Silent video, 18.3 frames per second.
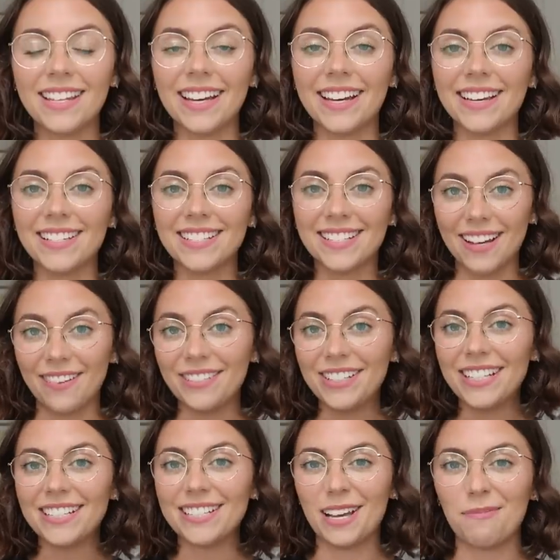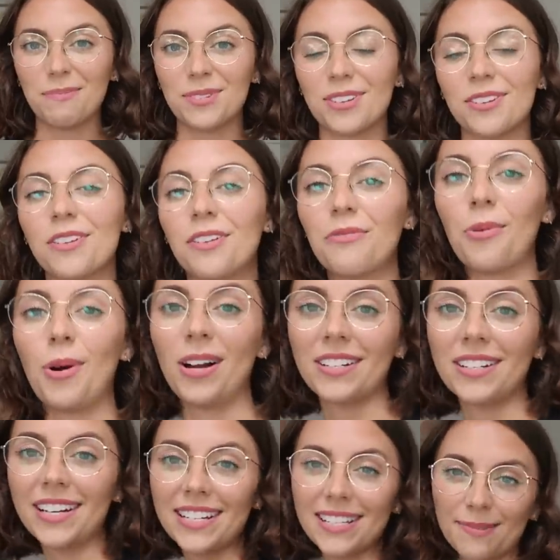The 70s episode of
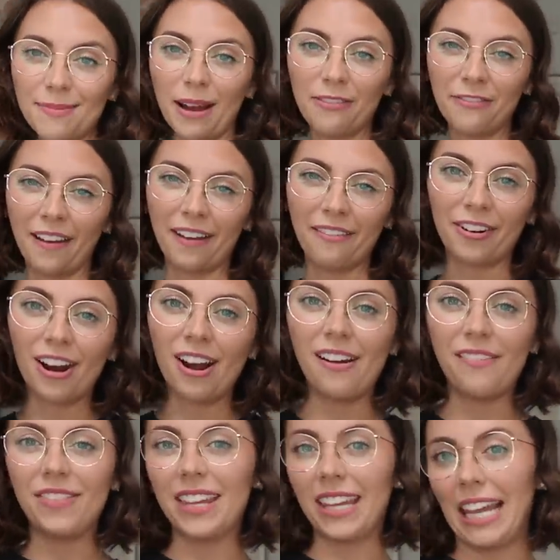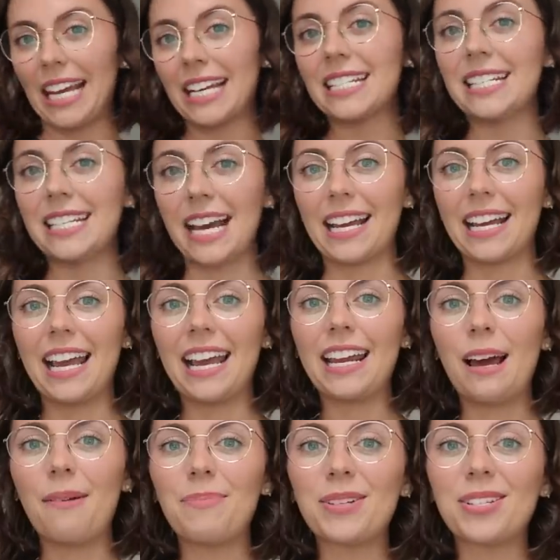Wanda is my favorite of the like
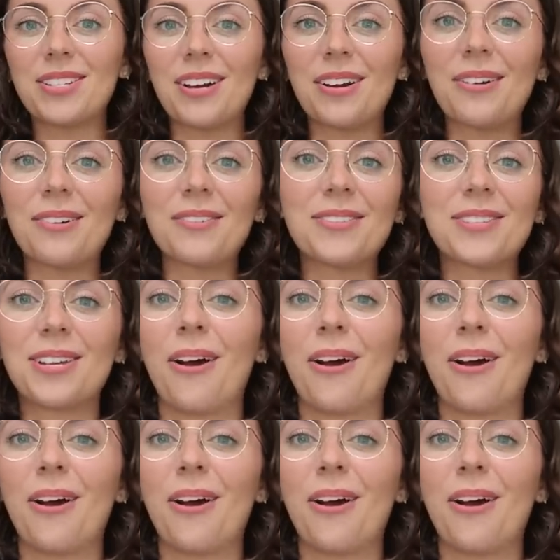decade episodes.